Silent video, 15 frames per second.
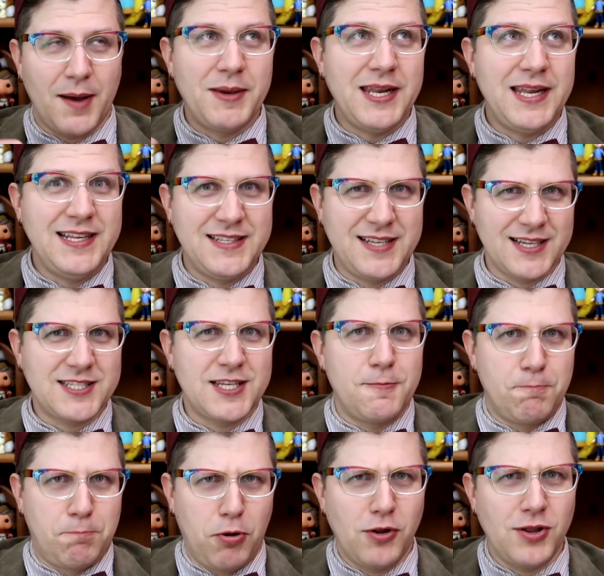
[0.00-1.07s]
I mean, he
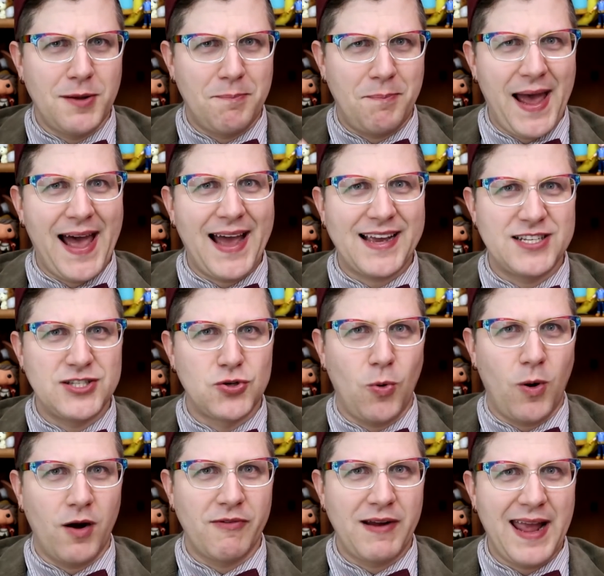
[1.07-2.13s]
doesn't pull it back
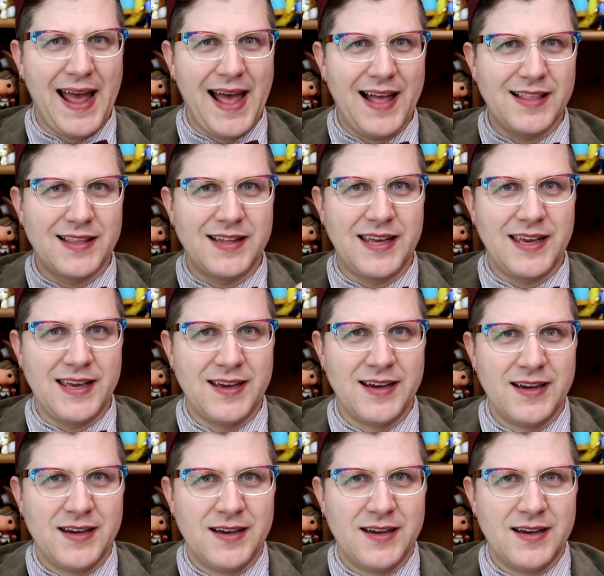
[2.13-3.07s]
into our reality,